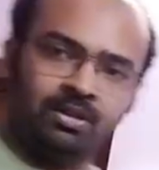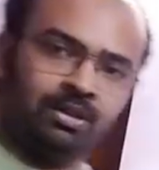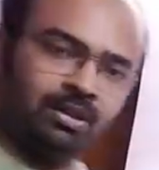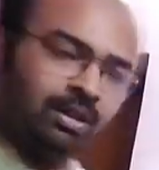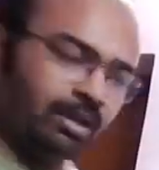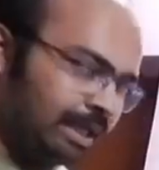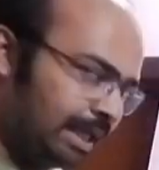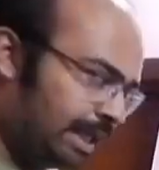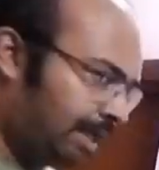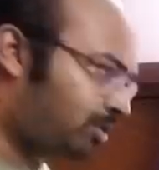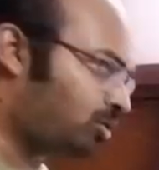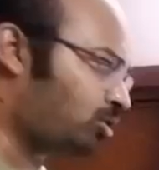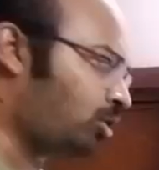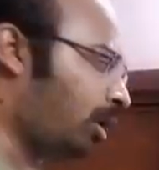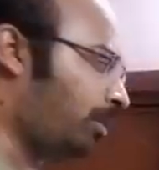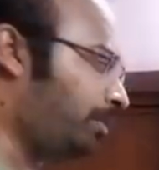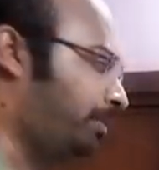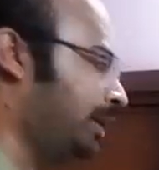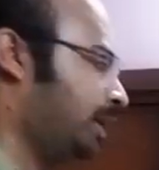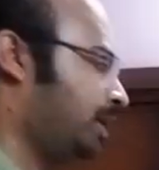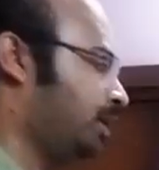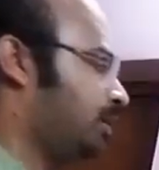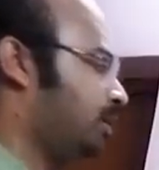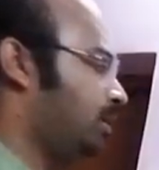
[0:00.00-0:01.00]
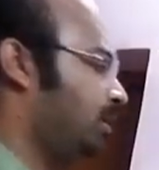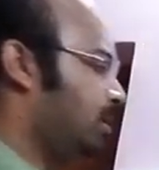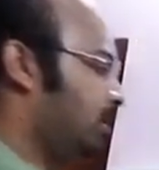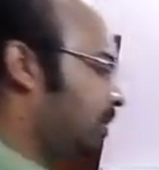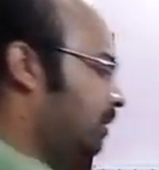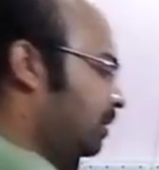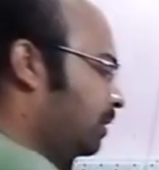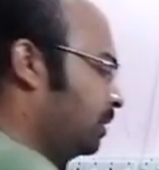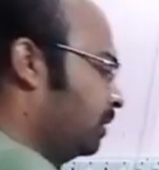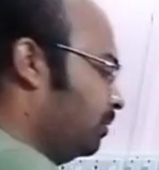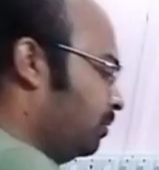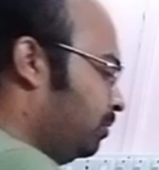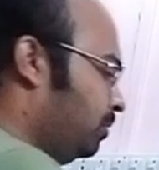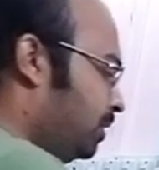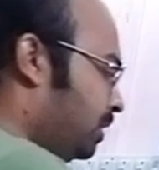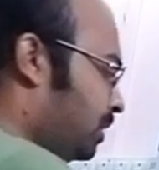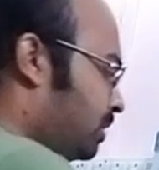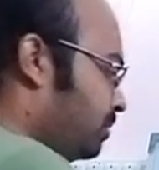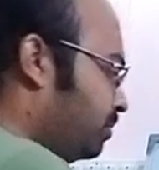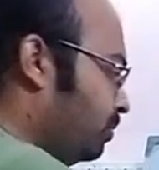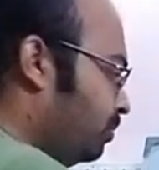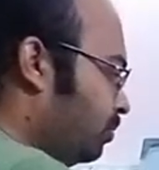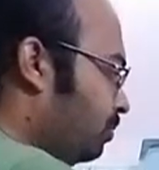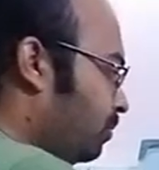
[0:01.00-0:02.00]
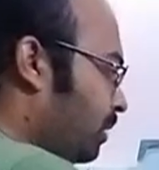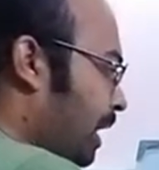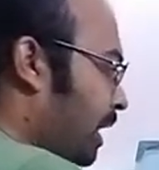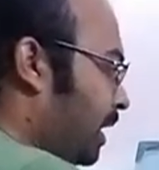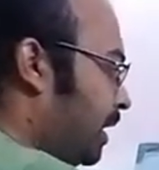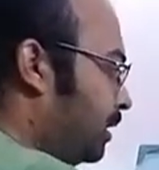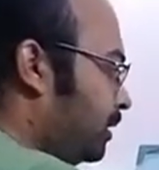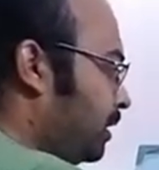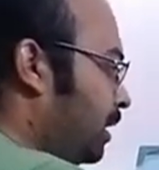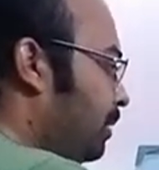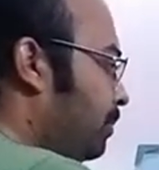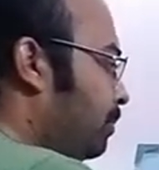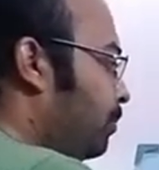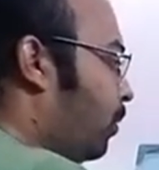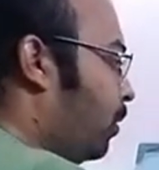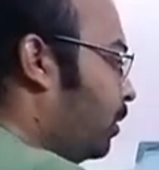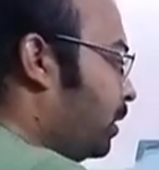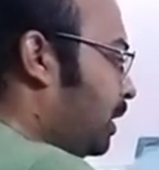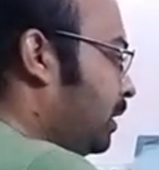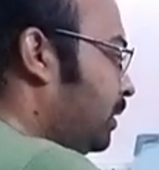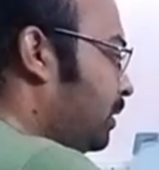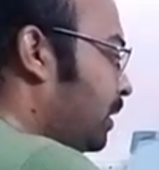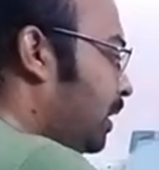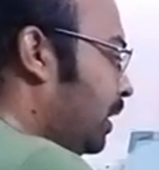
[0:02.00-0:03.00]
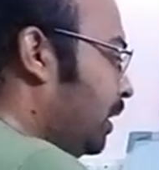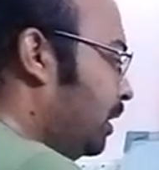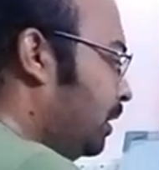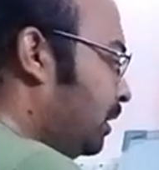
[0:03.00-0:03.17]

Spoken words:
The next topic, which is another important